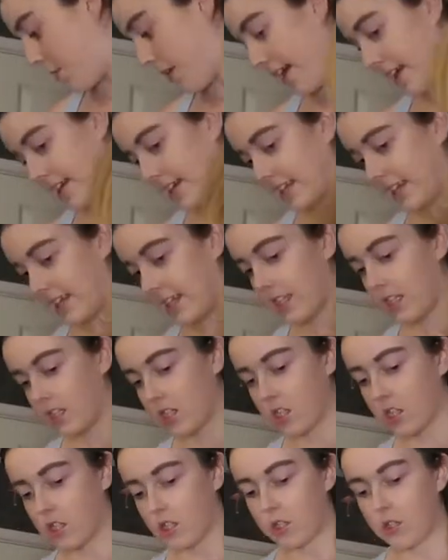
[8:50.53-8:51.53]
but I need
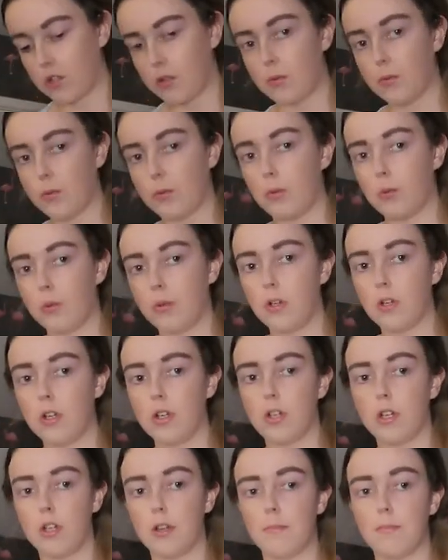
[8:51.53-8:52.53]
to
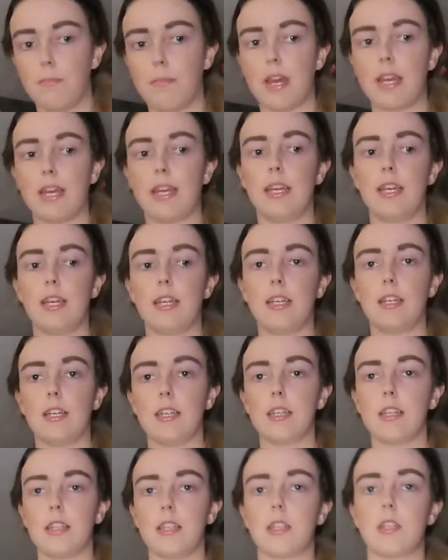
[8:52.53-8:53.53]
make
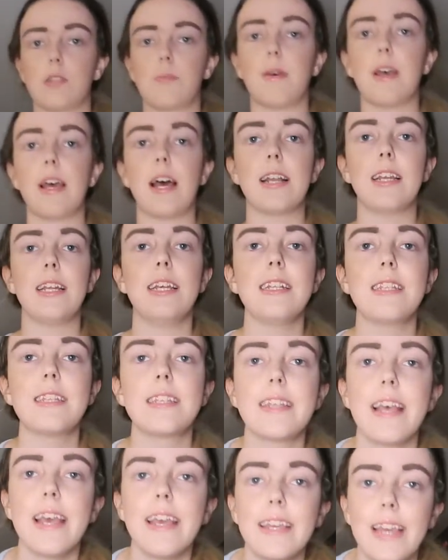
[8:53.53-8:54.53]
the space, I need
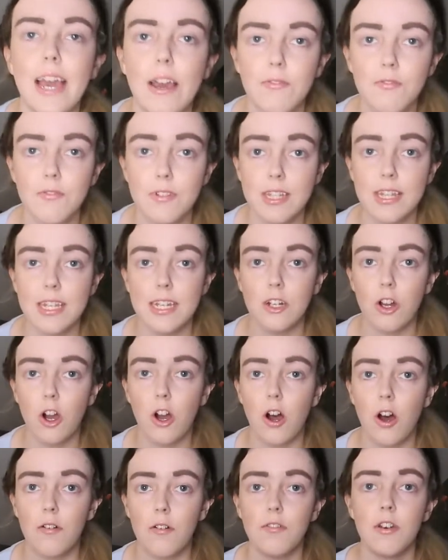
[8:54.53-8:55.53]
to take everything
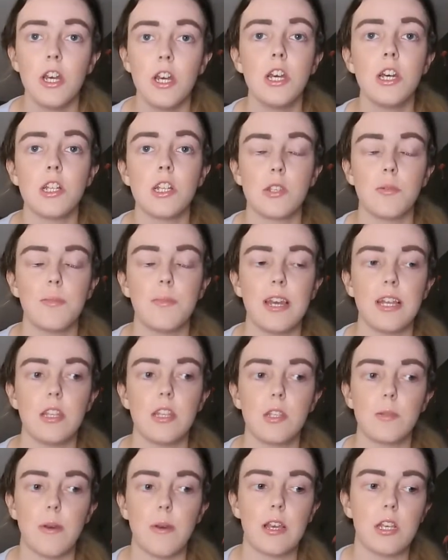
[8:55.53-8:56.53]
off to make the
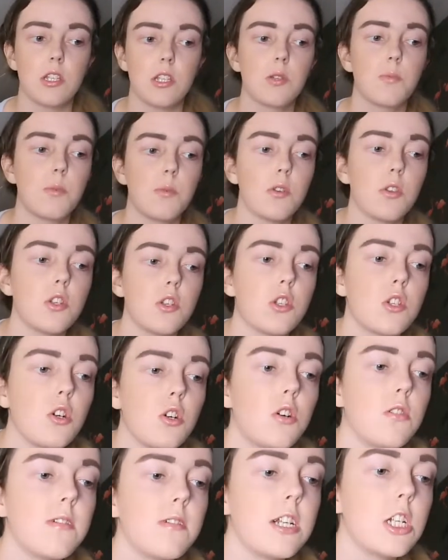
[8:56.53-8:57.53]
space to put the
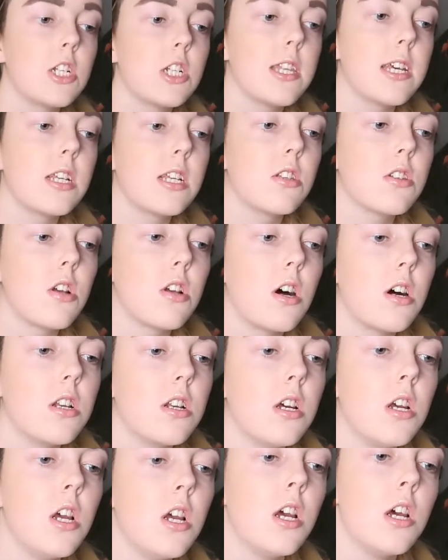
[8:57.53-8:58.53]
storage things on.
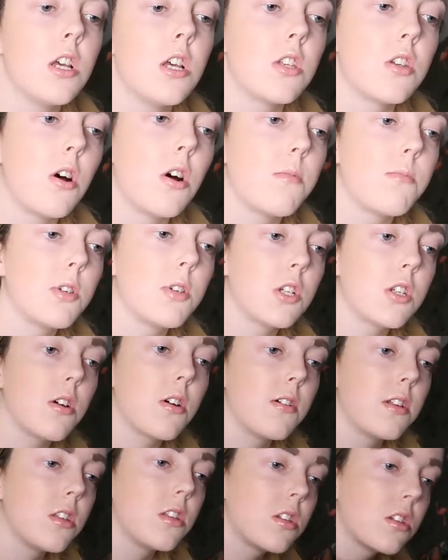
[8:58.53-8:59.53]
So I'm just
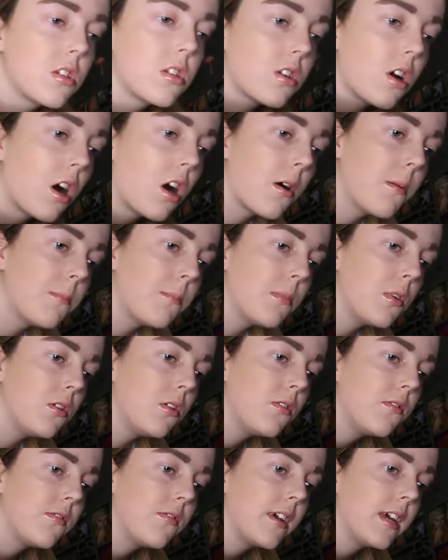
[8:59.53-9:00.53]
going to start
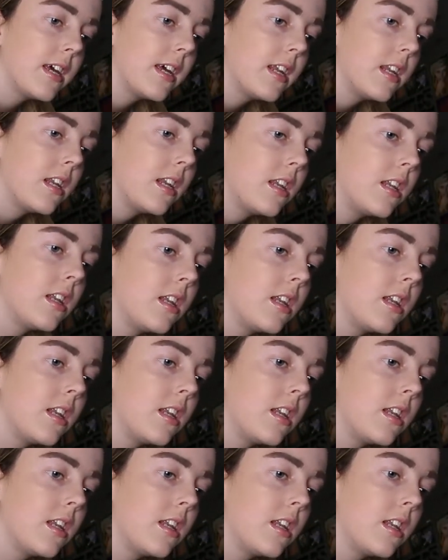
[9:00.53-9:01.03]
moving